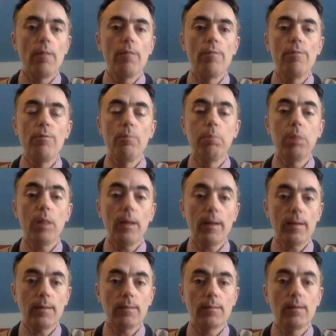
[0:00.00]
the
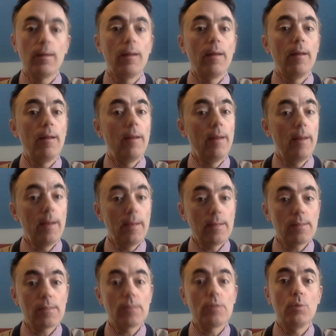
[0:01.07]
planet
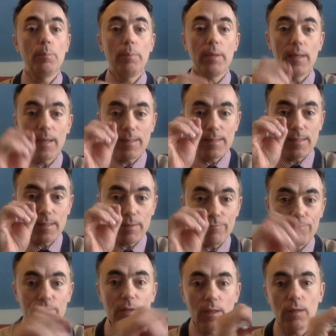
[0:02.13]
needs to be at the
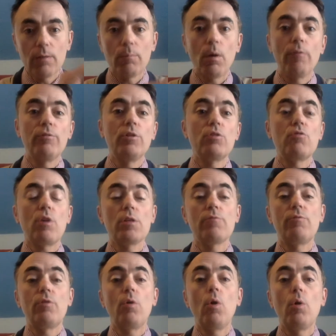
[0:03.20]
aphelion of the
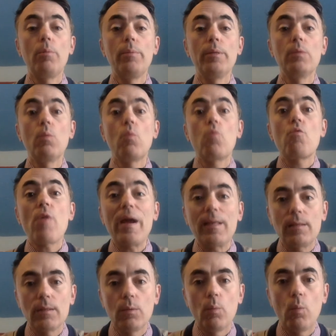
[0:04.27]
transfer orbit right
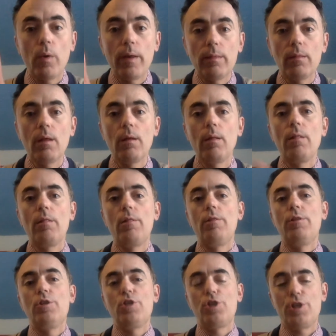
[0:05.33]
when
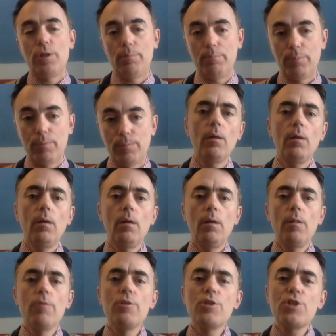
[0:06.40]
the ship
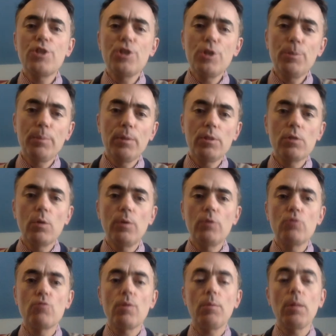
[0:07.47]
is going to
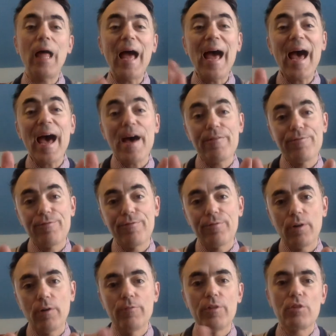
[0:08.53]
travel half
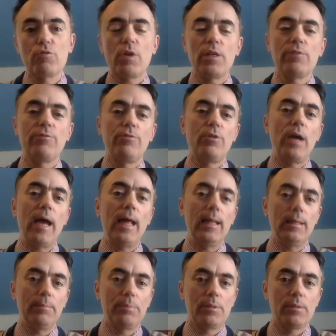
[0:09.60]
of the transfer
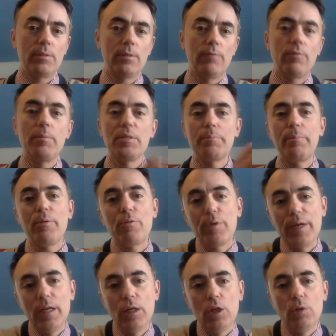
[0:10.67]
ellipse, from its
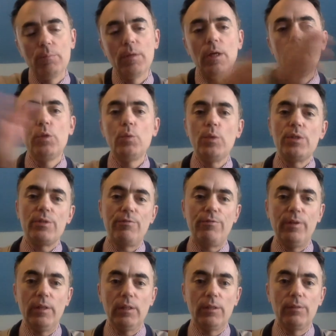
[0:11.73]
perihelion to its
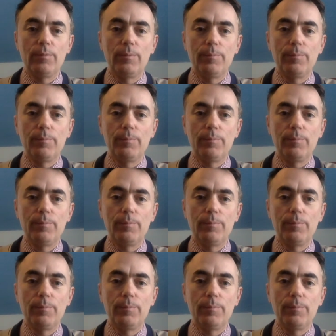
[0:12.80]
aphelion.